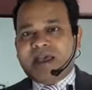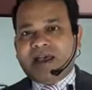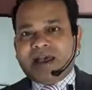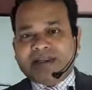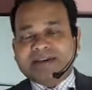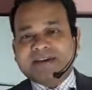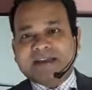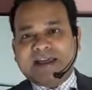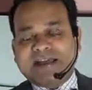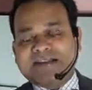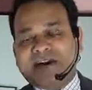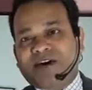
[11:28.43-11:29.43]
attack,
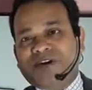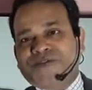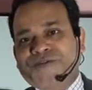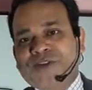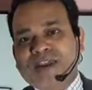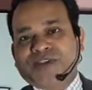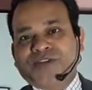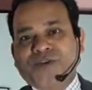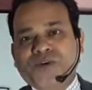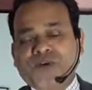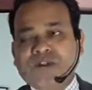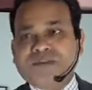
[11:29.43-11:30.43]
and the heart
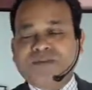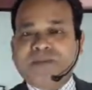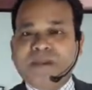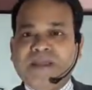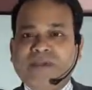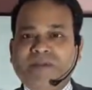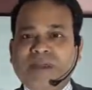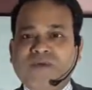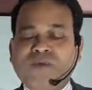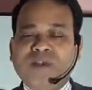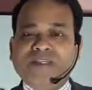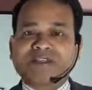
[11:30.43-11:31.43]
failure also many
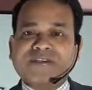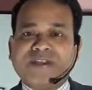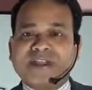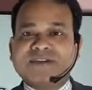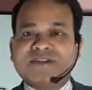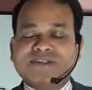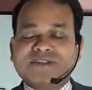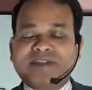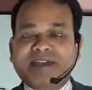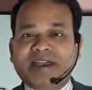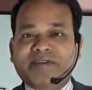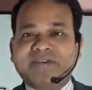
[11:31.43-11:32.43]
ways connected with the
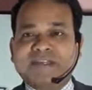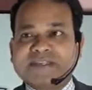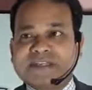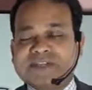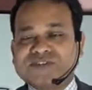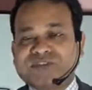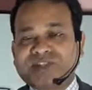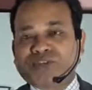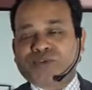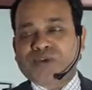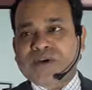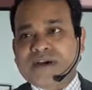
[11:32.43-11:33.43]
diabetes actually.
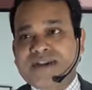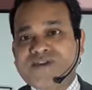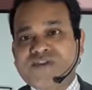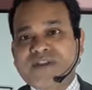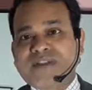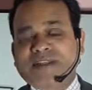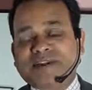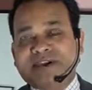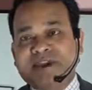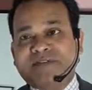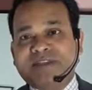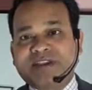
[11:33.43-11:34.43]
So controlling the
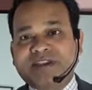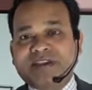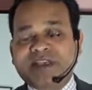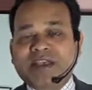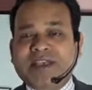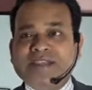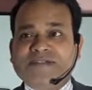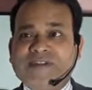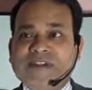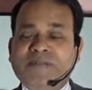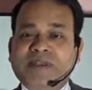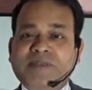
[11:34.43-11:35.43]
diabetes is
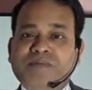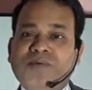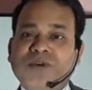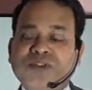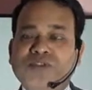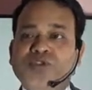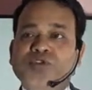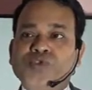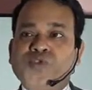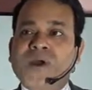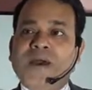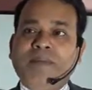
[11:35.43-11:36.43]
very, very important, those
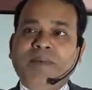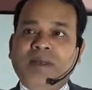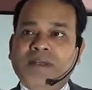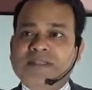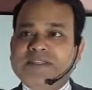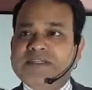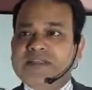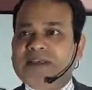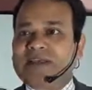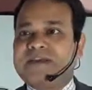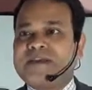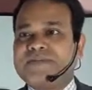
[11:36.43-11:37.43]
who have this
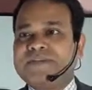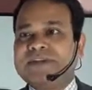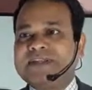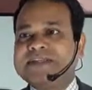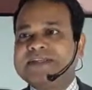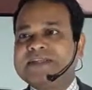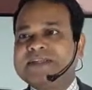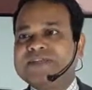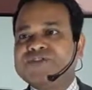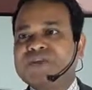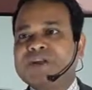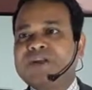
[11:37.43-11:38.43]
disease
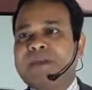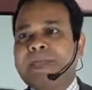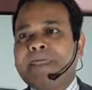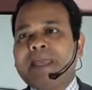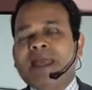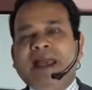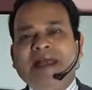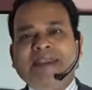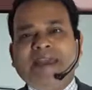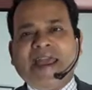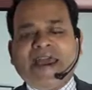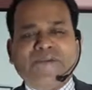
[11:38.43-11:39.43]
actually.
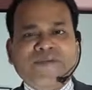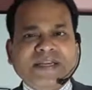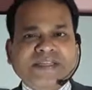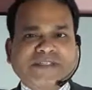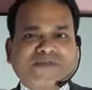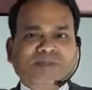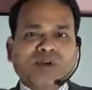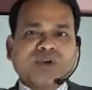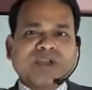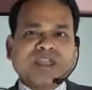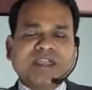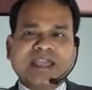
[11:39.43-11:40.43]
And avoid
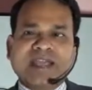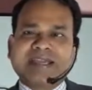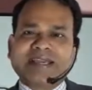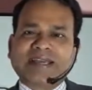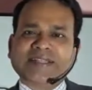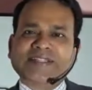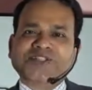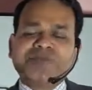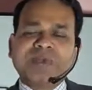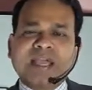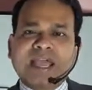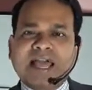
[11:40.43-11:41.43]
smoking and
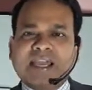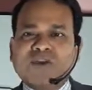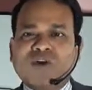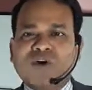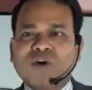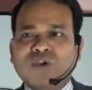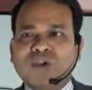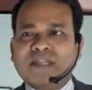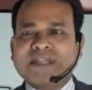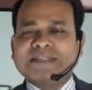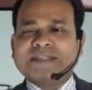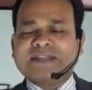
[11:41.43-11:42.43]
consuming alcohol
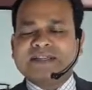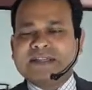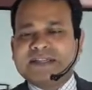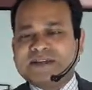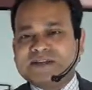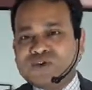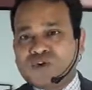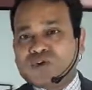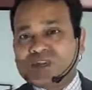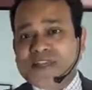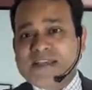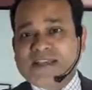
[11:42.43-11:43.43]
is
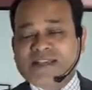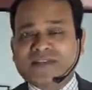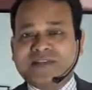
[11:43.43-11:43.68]
totally